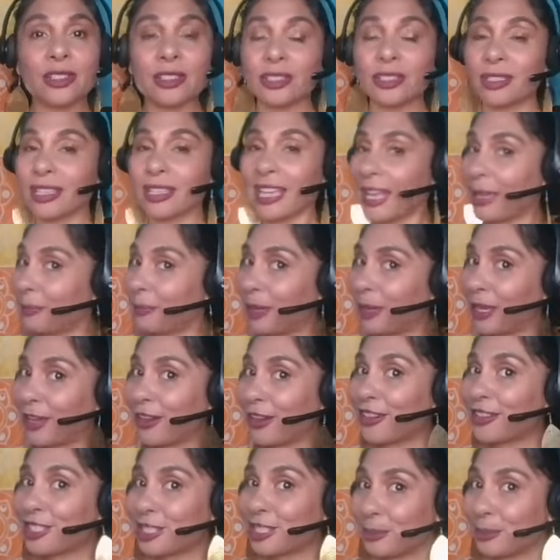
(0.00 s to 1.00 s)
can be
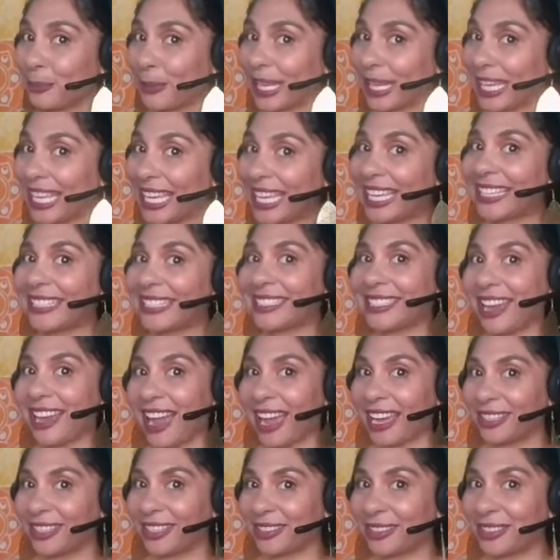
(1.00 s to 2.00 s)
our speaking
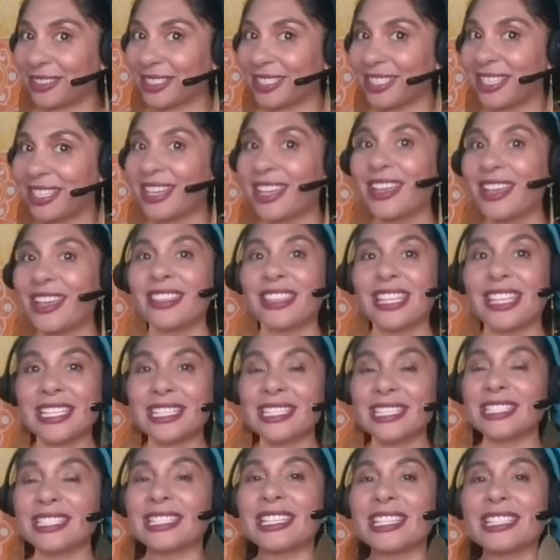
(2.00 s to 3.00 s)
titles.
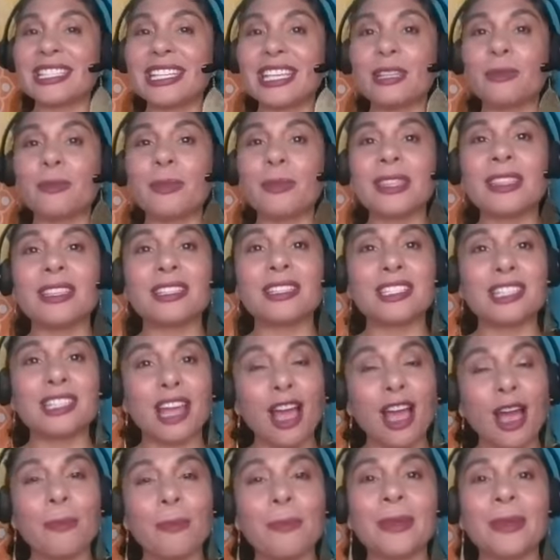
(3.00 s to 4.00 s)
This could be the
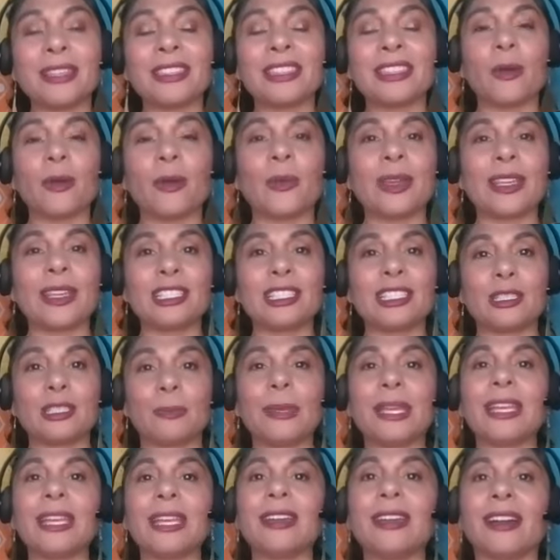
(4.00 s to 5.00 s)
topic that we
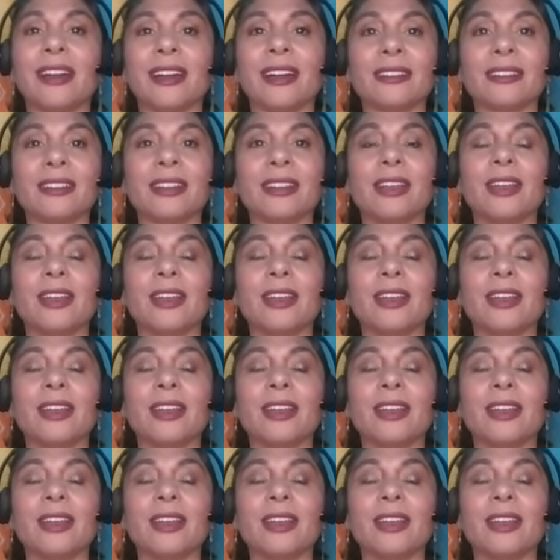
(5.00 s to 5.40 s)
speak on.